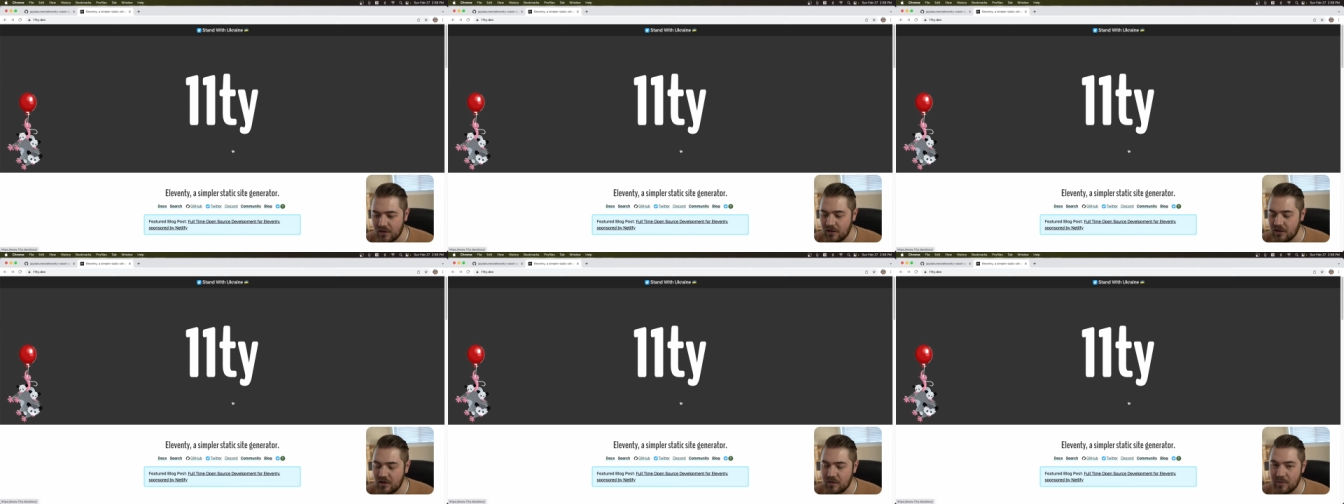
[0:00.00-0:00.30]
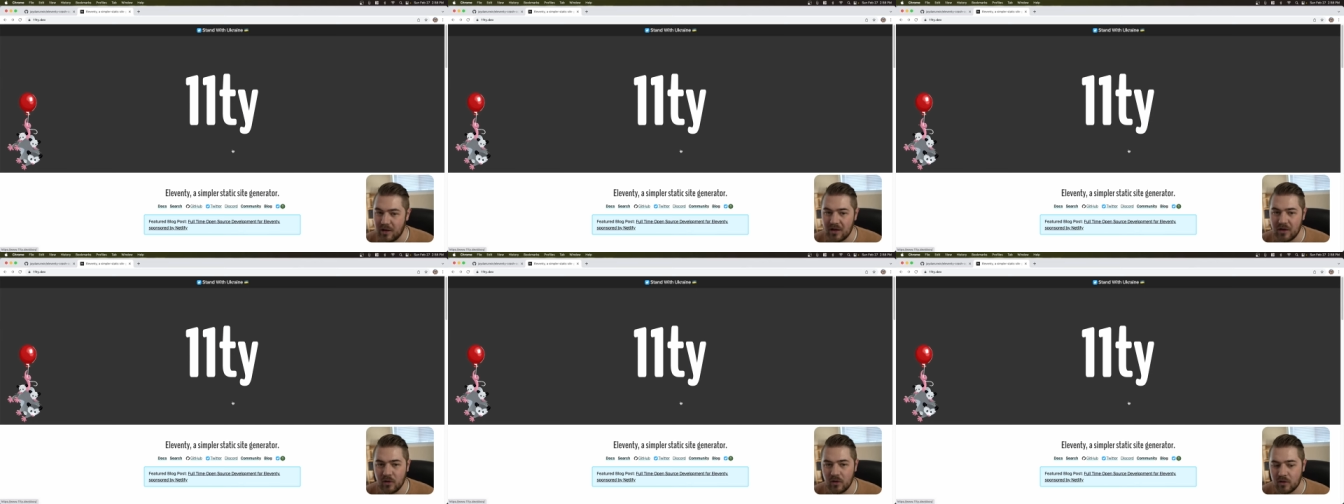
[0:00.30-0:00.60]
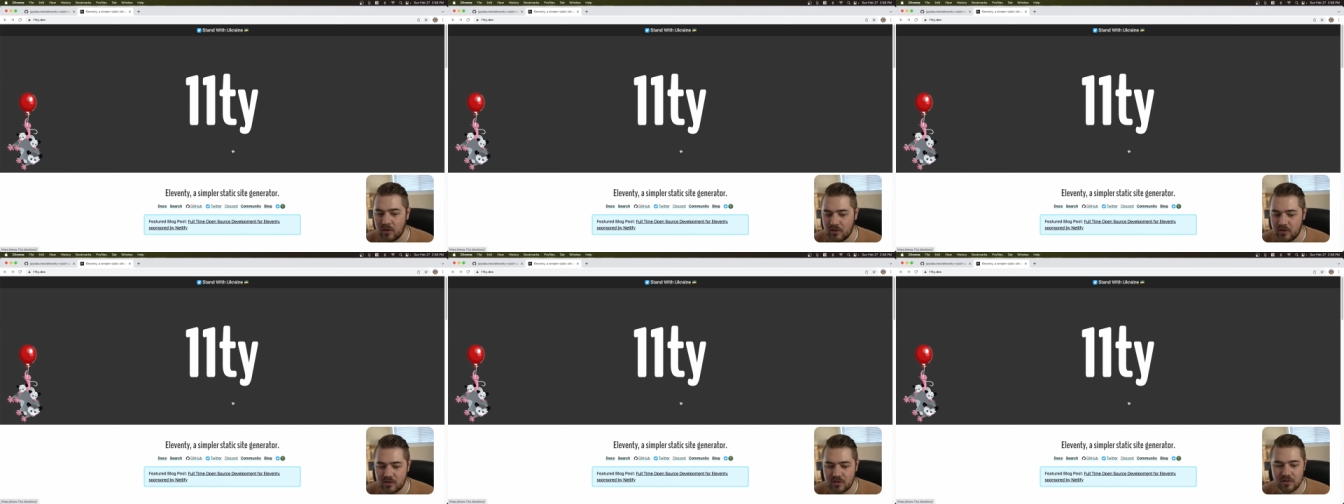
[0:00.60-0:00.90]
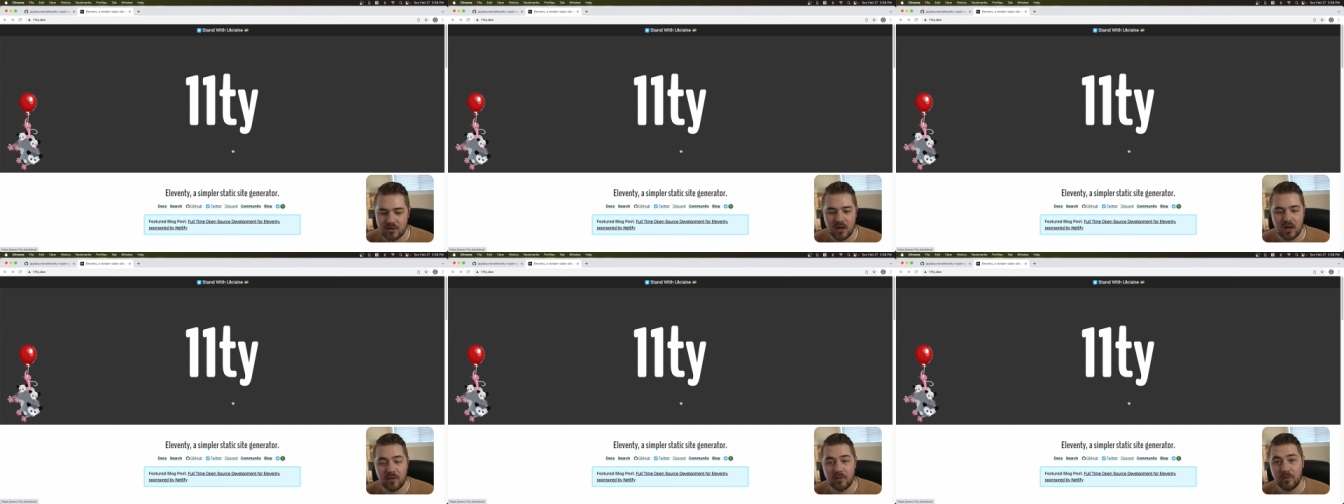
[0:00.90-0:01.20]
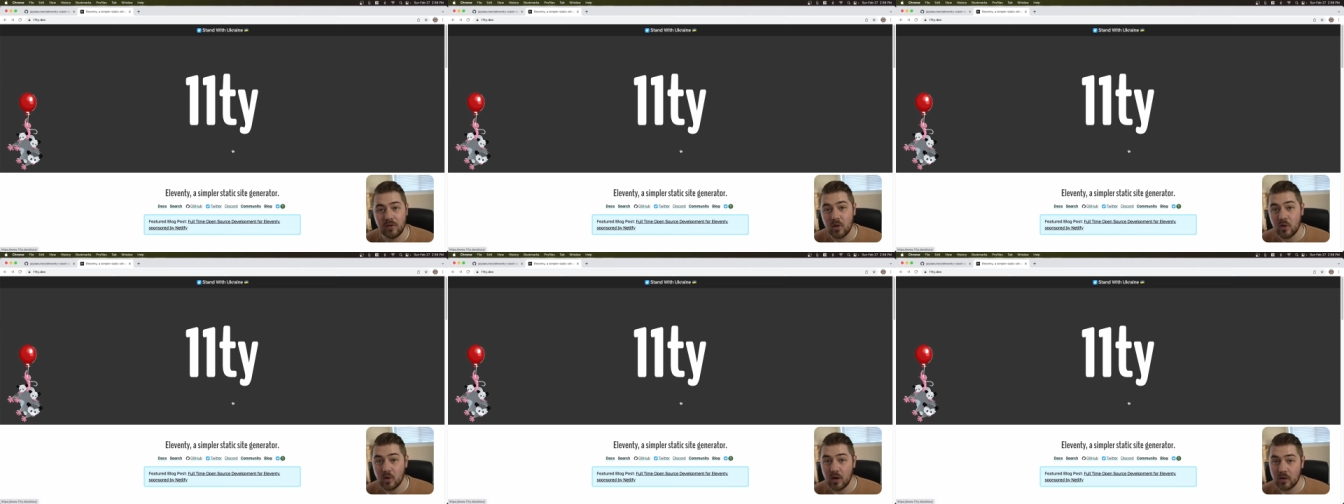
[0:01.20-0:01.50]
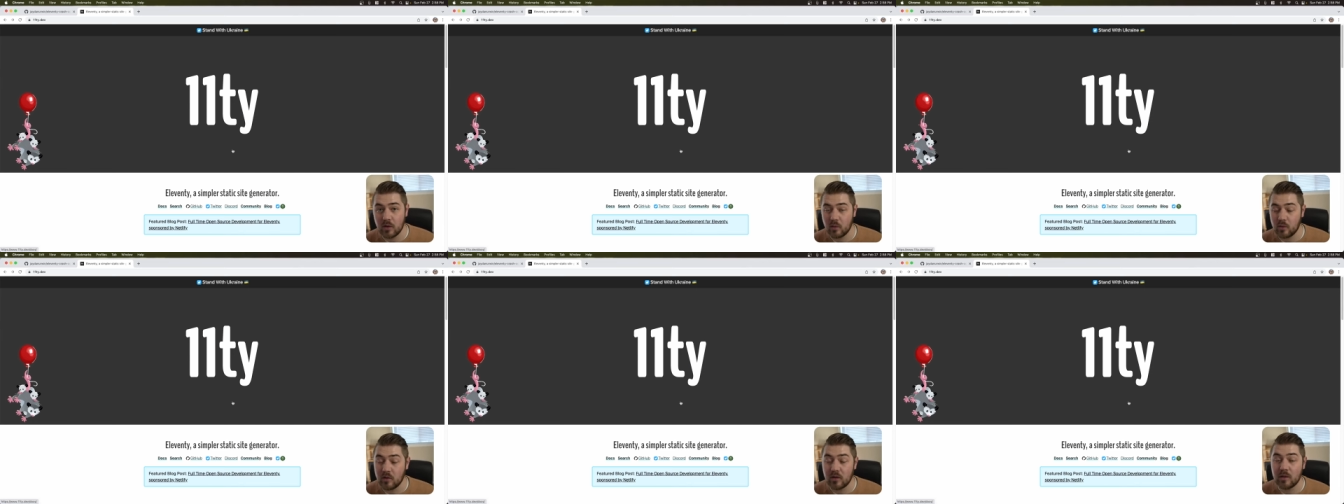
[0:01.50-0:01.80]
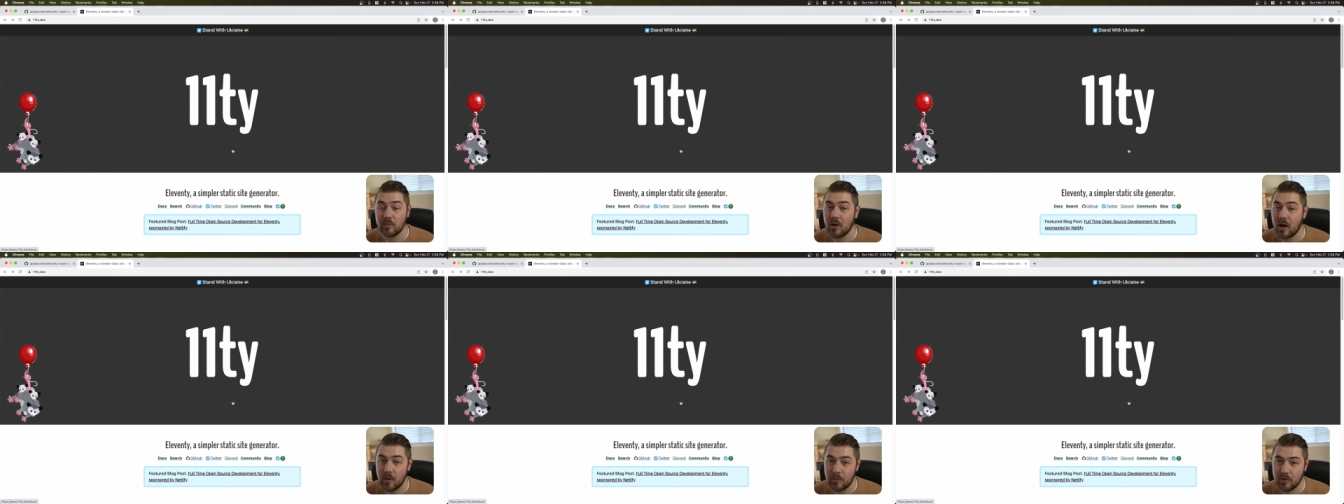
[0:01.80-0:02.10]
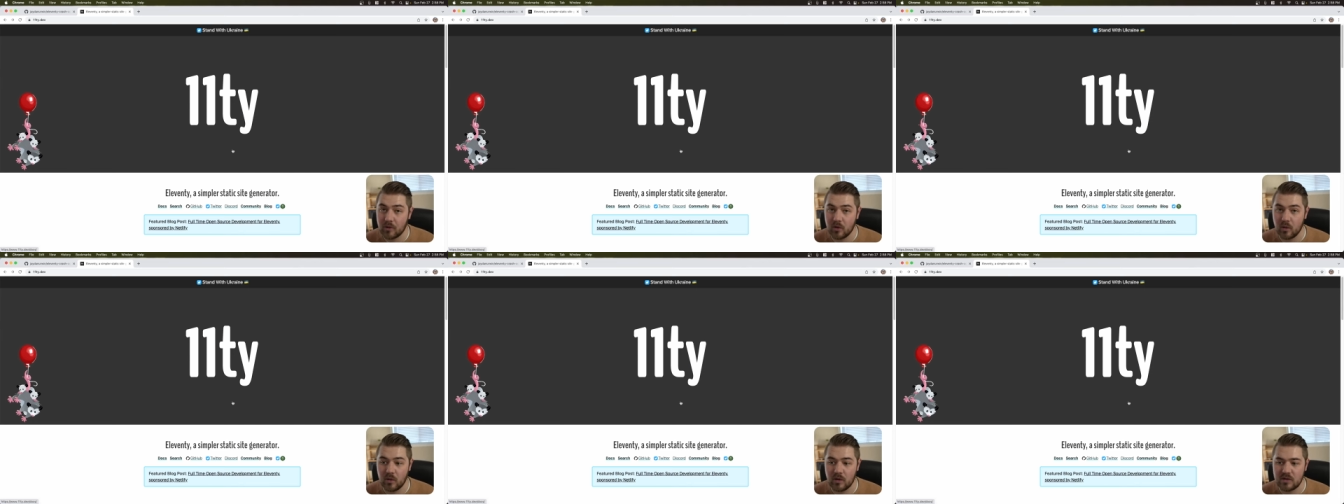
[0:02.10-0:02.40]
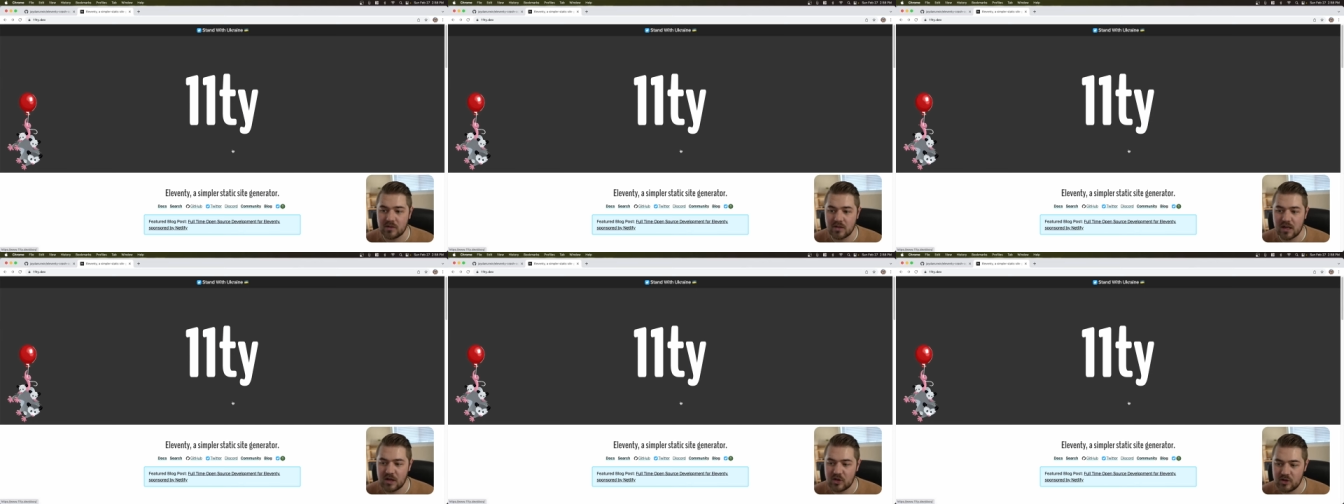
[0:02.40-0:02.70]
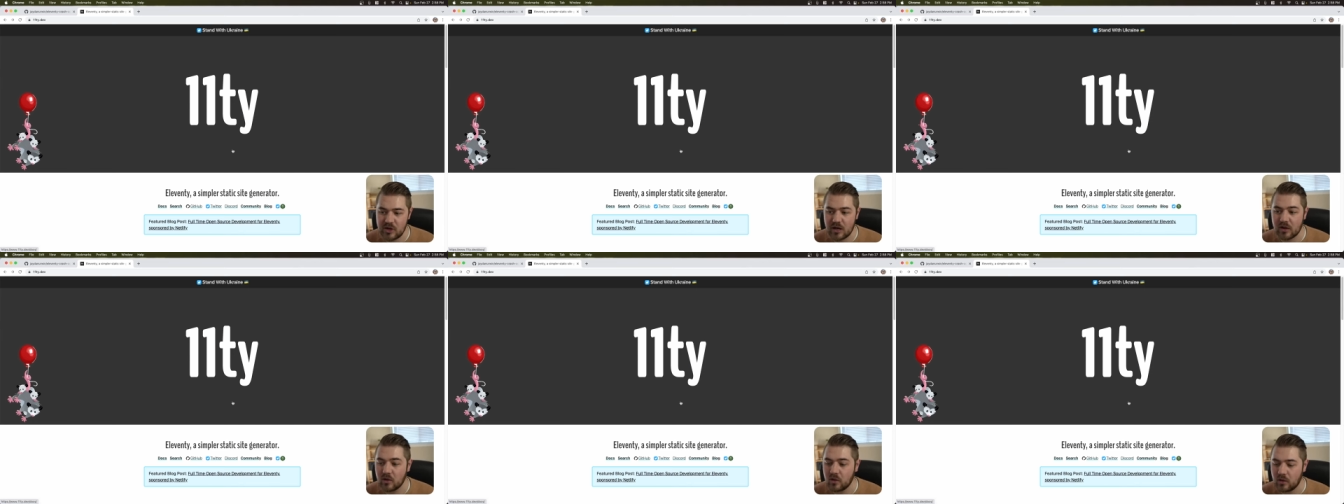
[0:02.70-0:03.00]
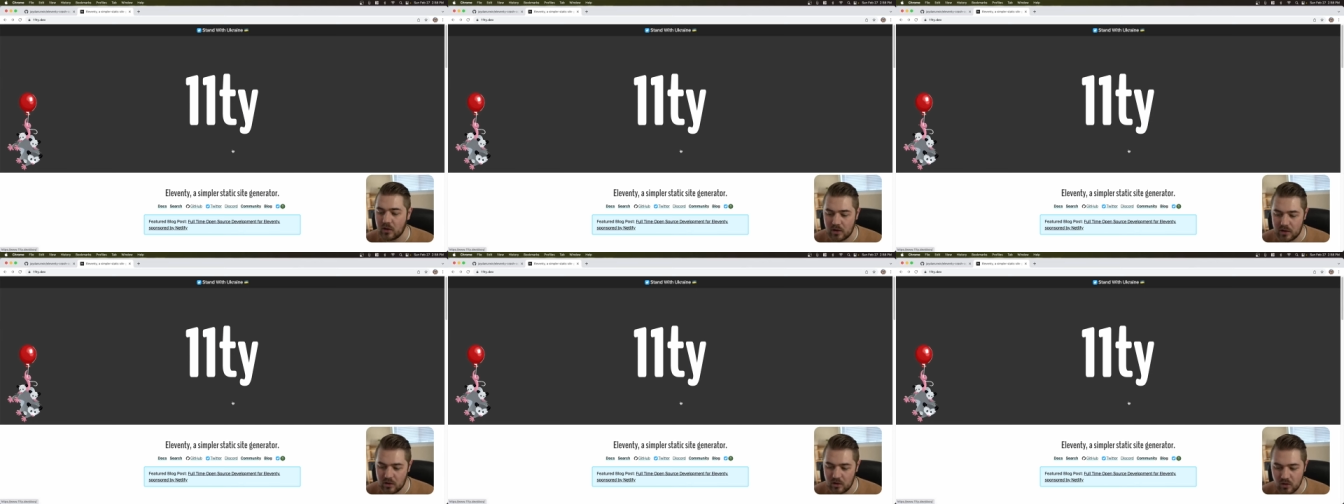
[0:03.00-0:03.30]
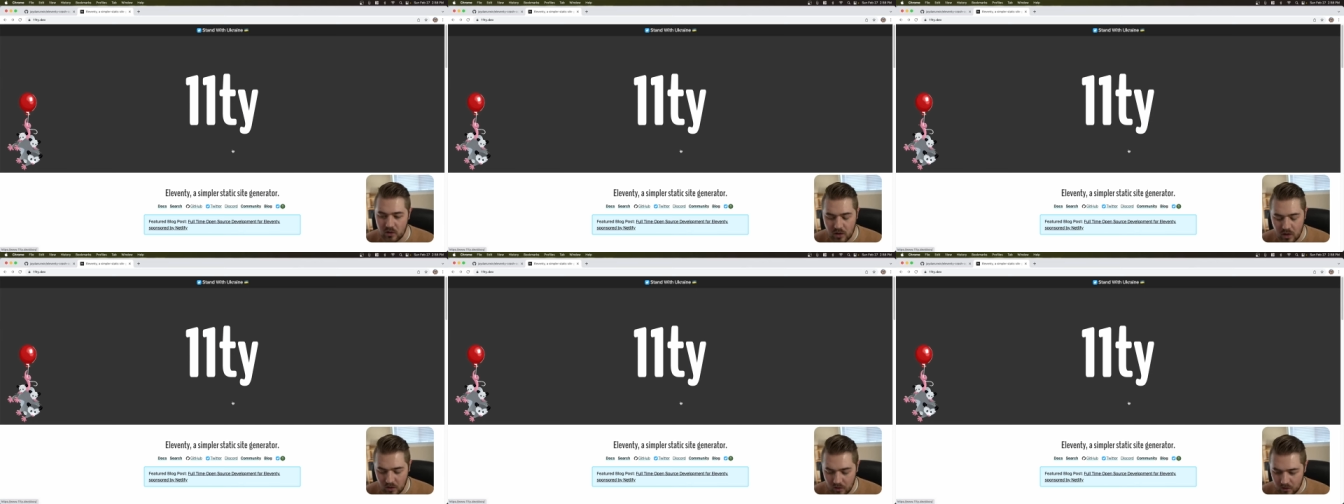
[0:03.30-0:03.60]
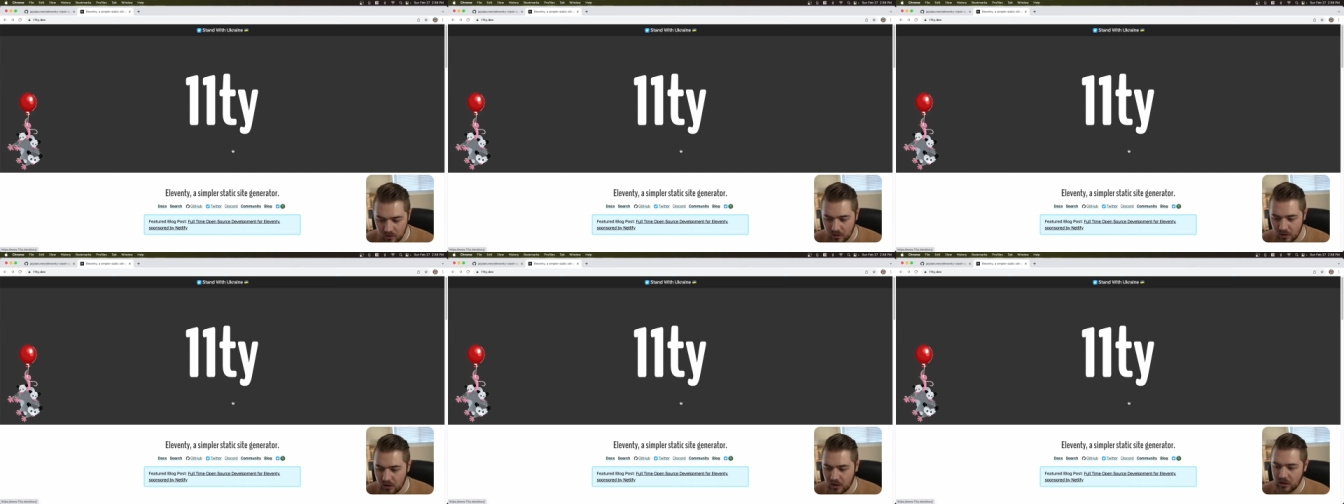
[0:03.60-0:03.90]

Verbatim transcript: Um, I know there's a few other really popular ones like Jekyll and Hugo,